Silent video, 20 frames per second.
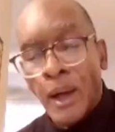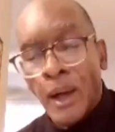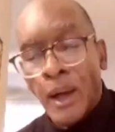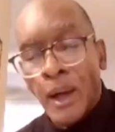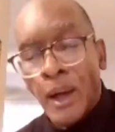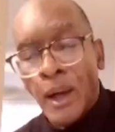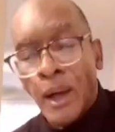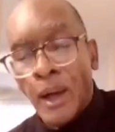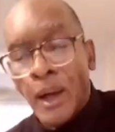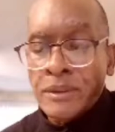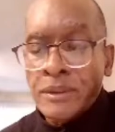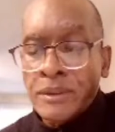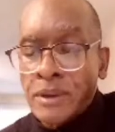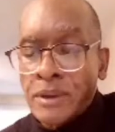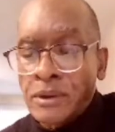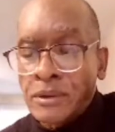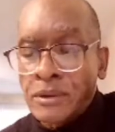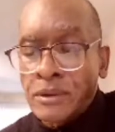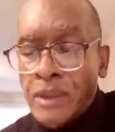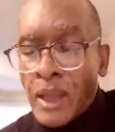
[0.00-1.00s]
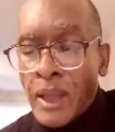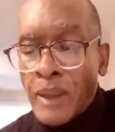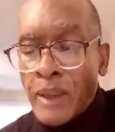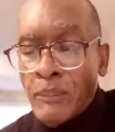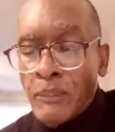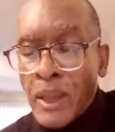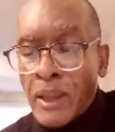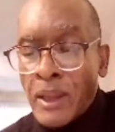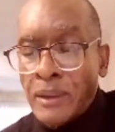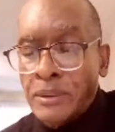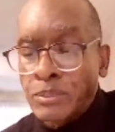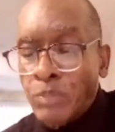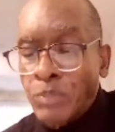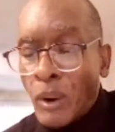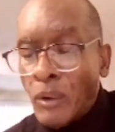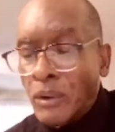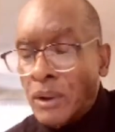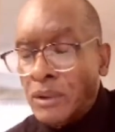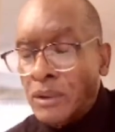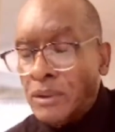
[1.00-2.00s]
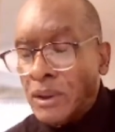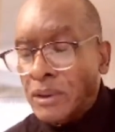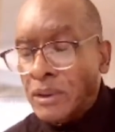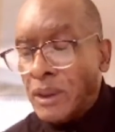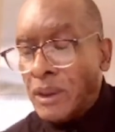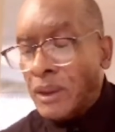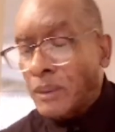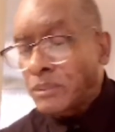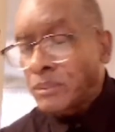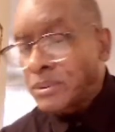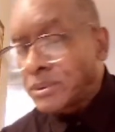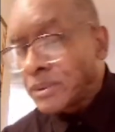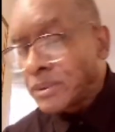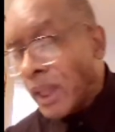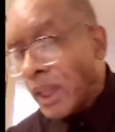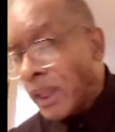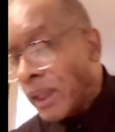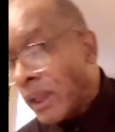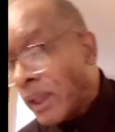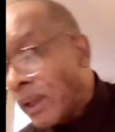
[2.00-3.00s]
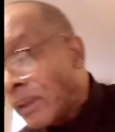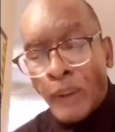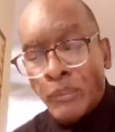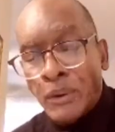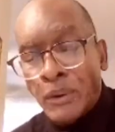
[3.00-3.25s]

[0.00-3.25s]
And Jesus came and spoke unto them, saying,